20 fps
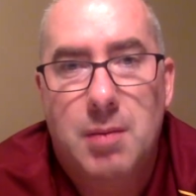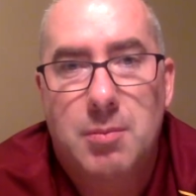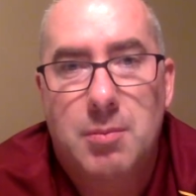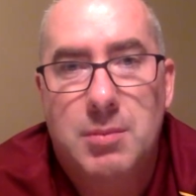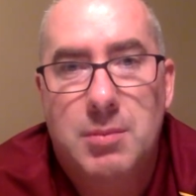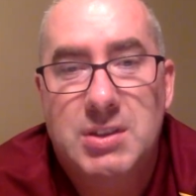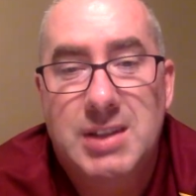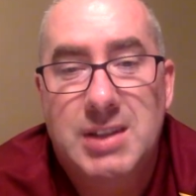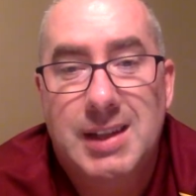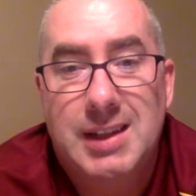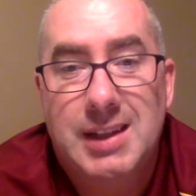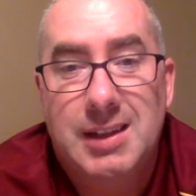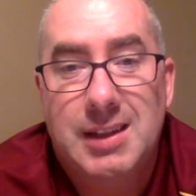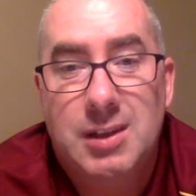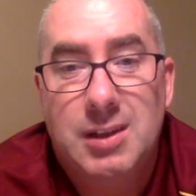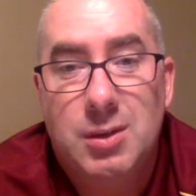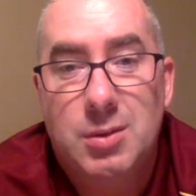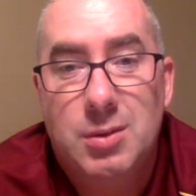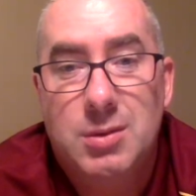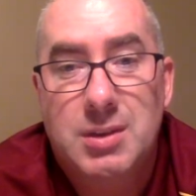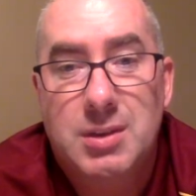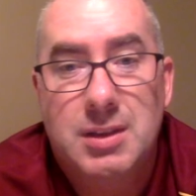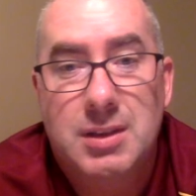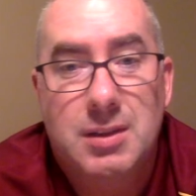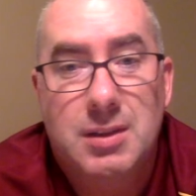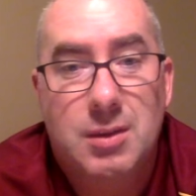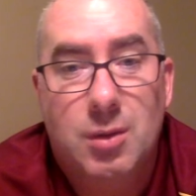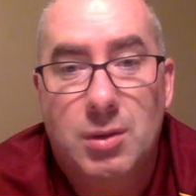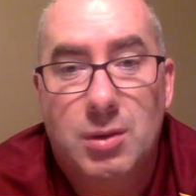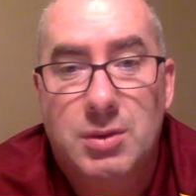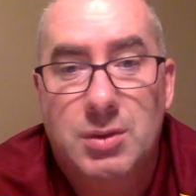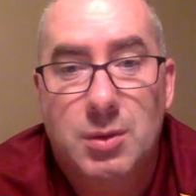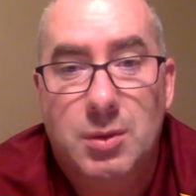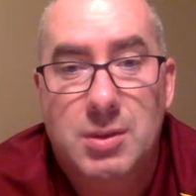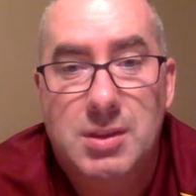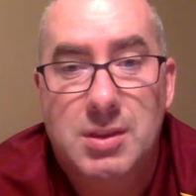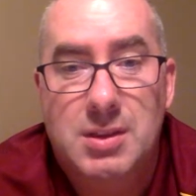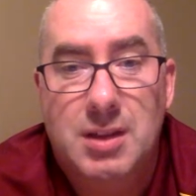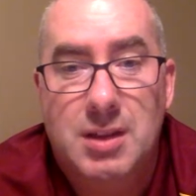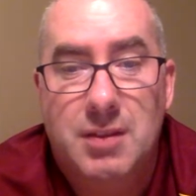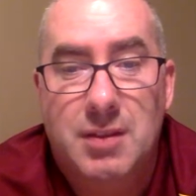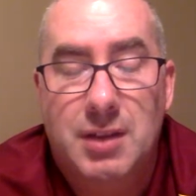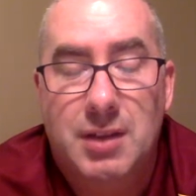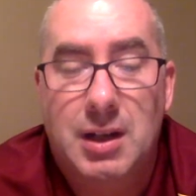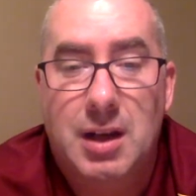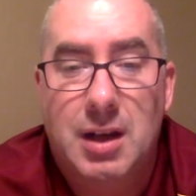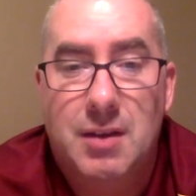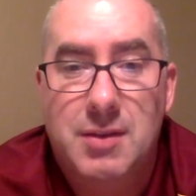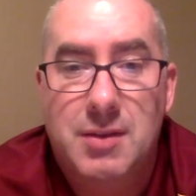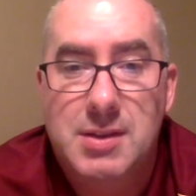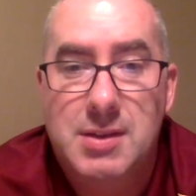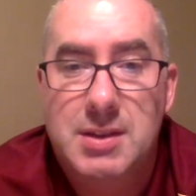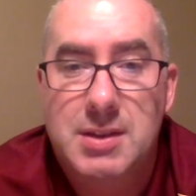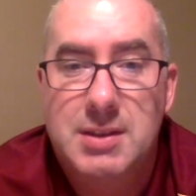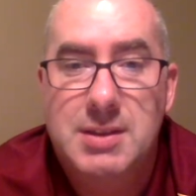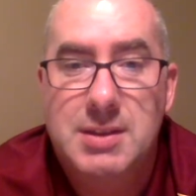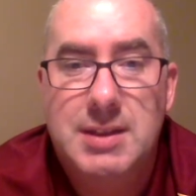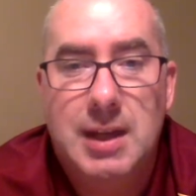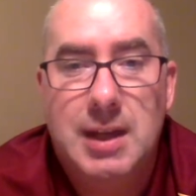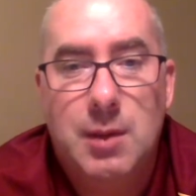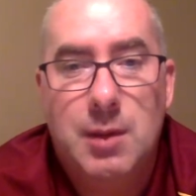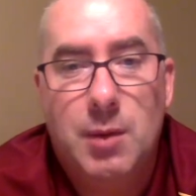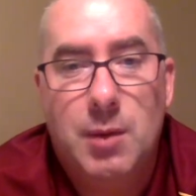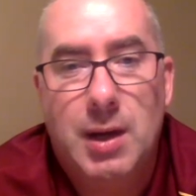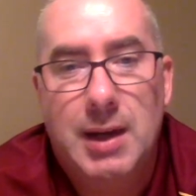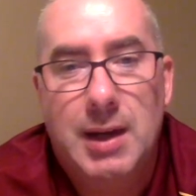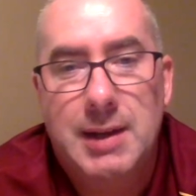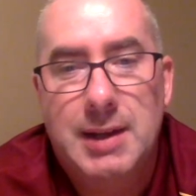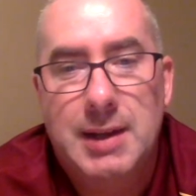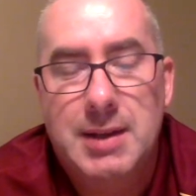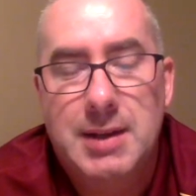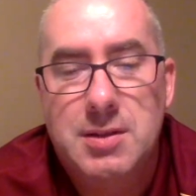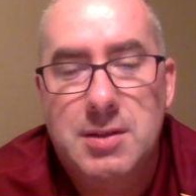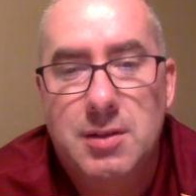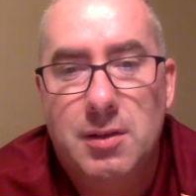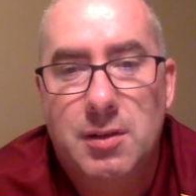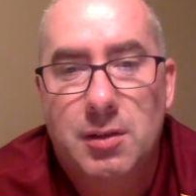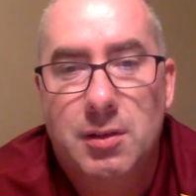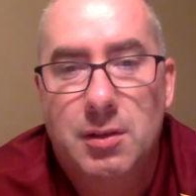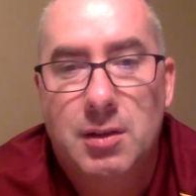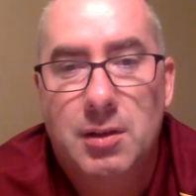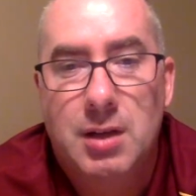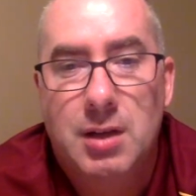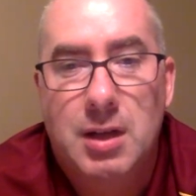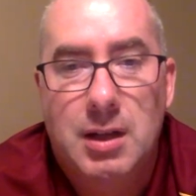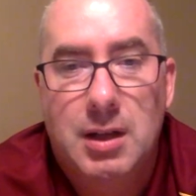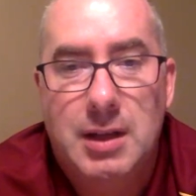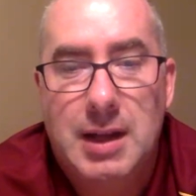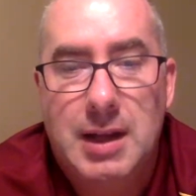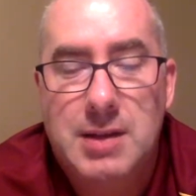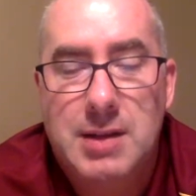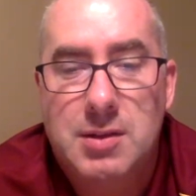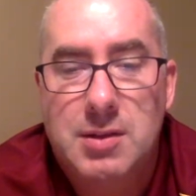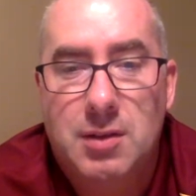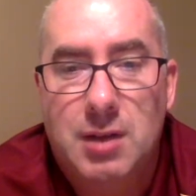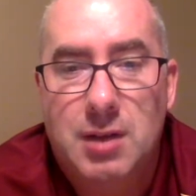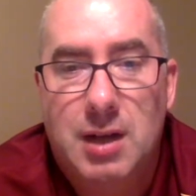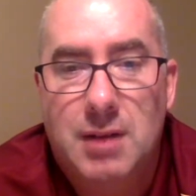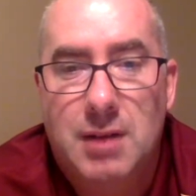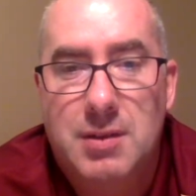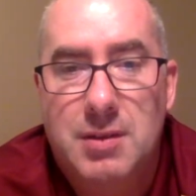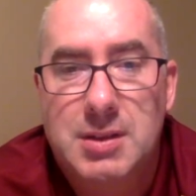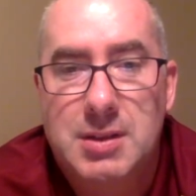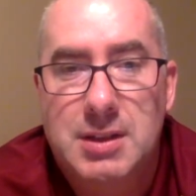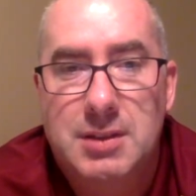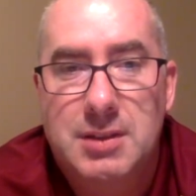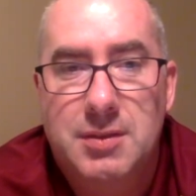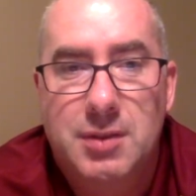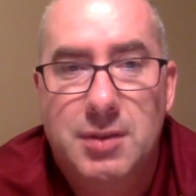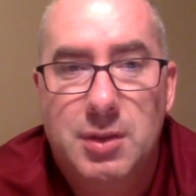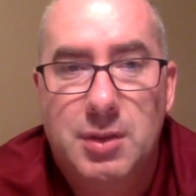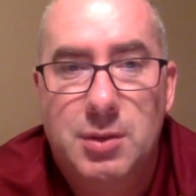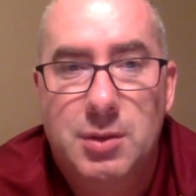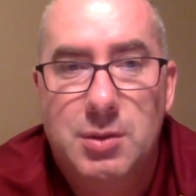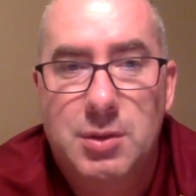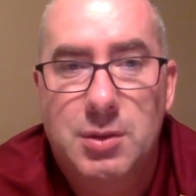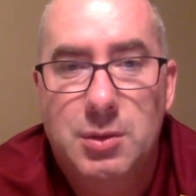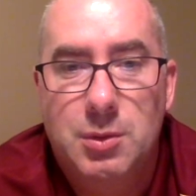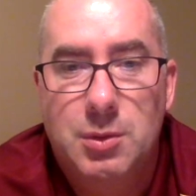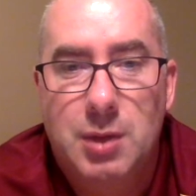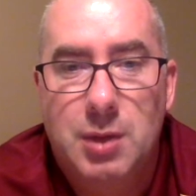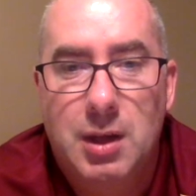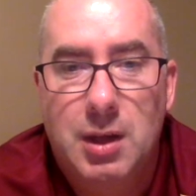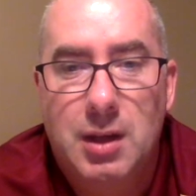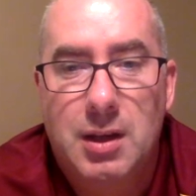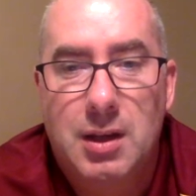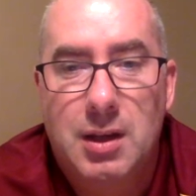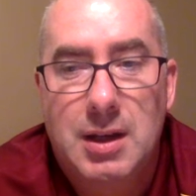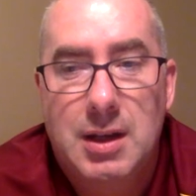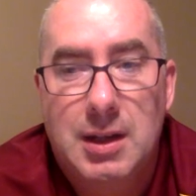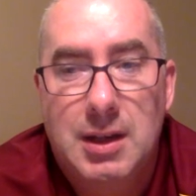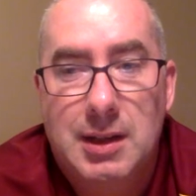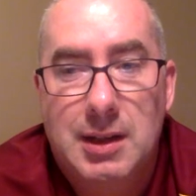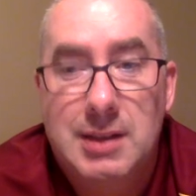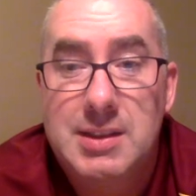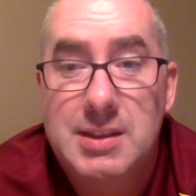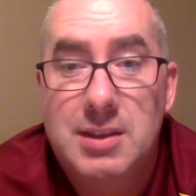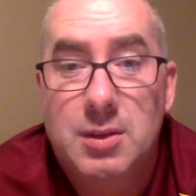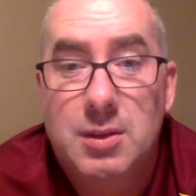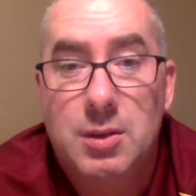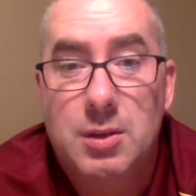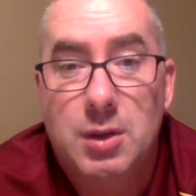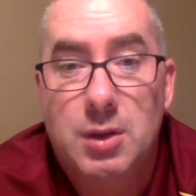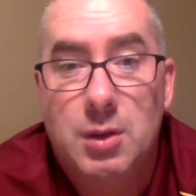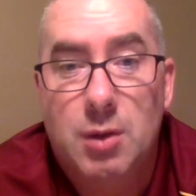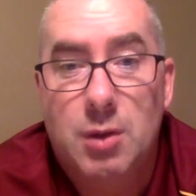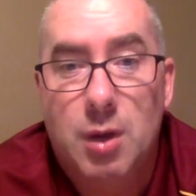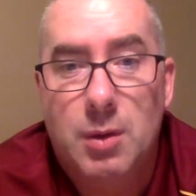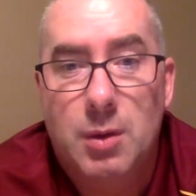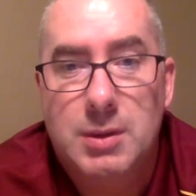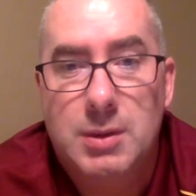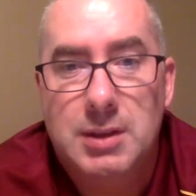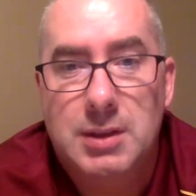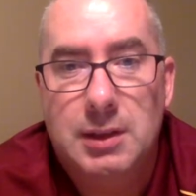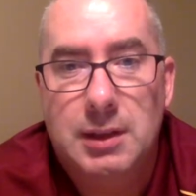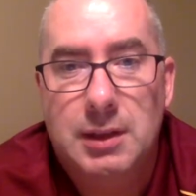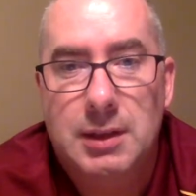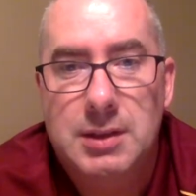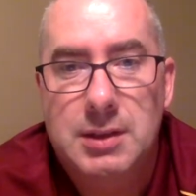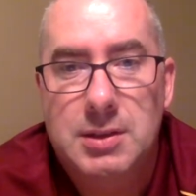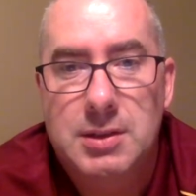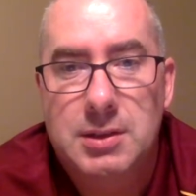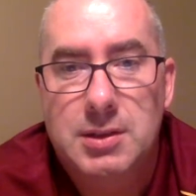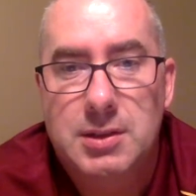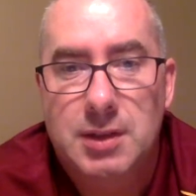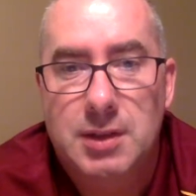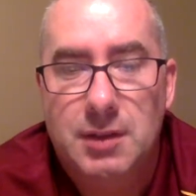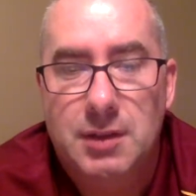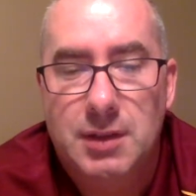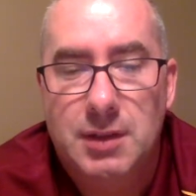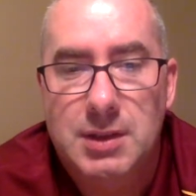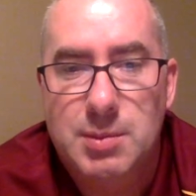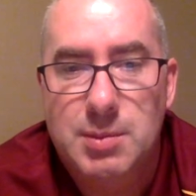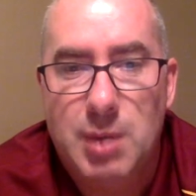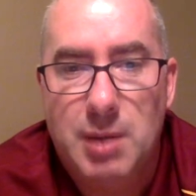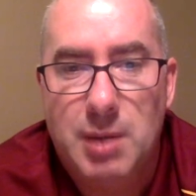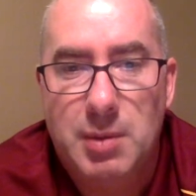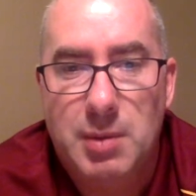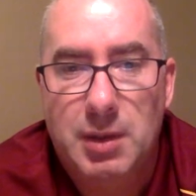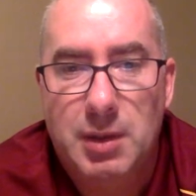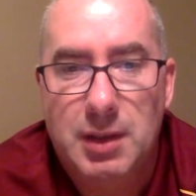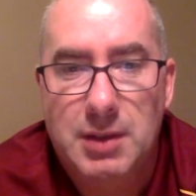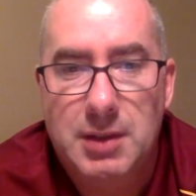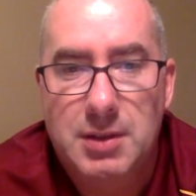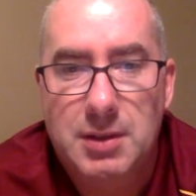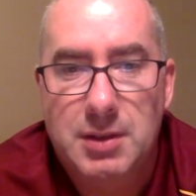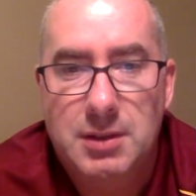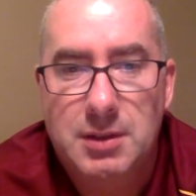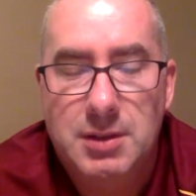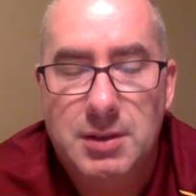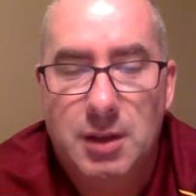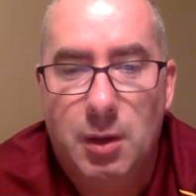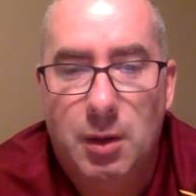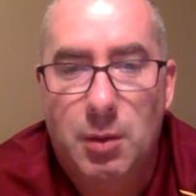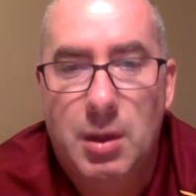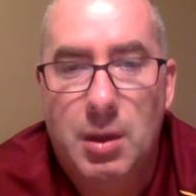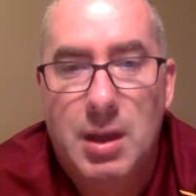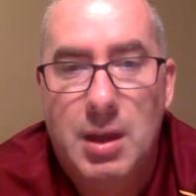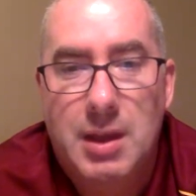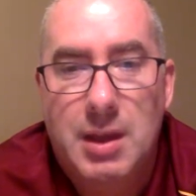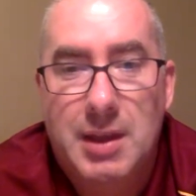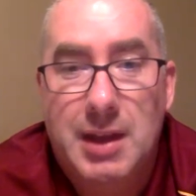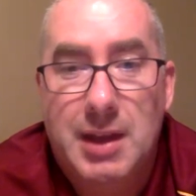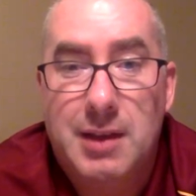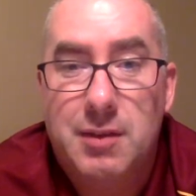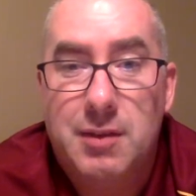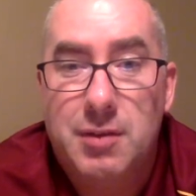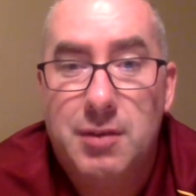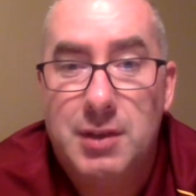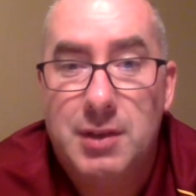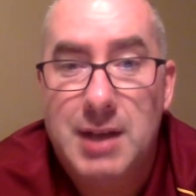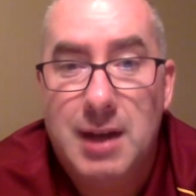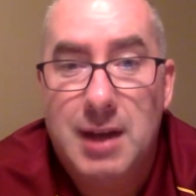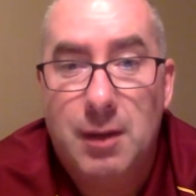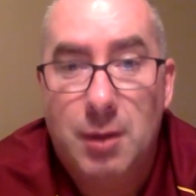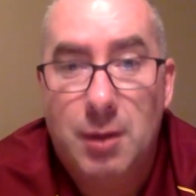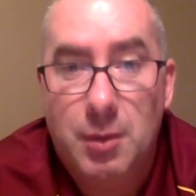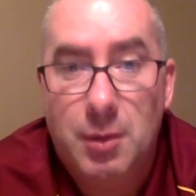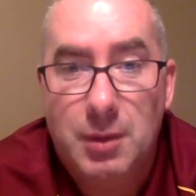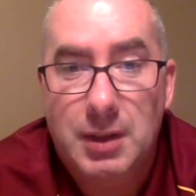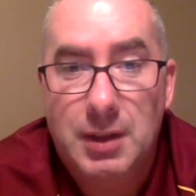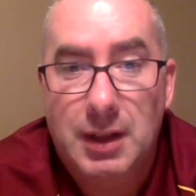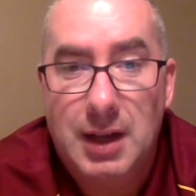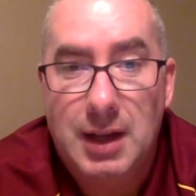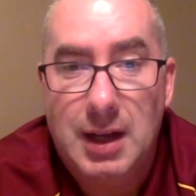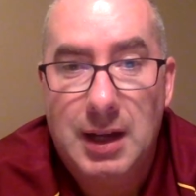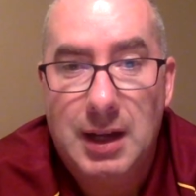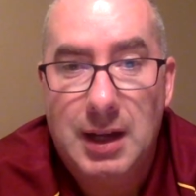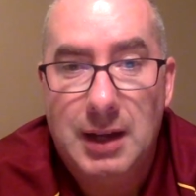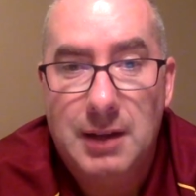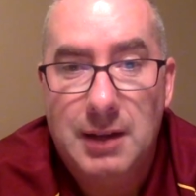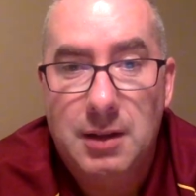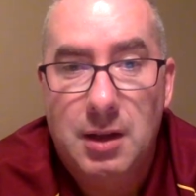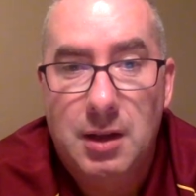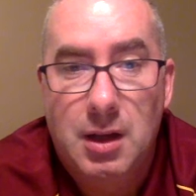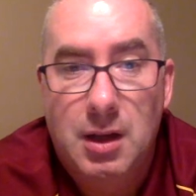CEUs and all sorts of stuff at conferences, statewide, national conferences, for you to continue to grow as a clinician serving this population. So thank you for downloading the guide.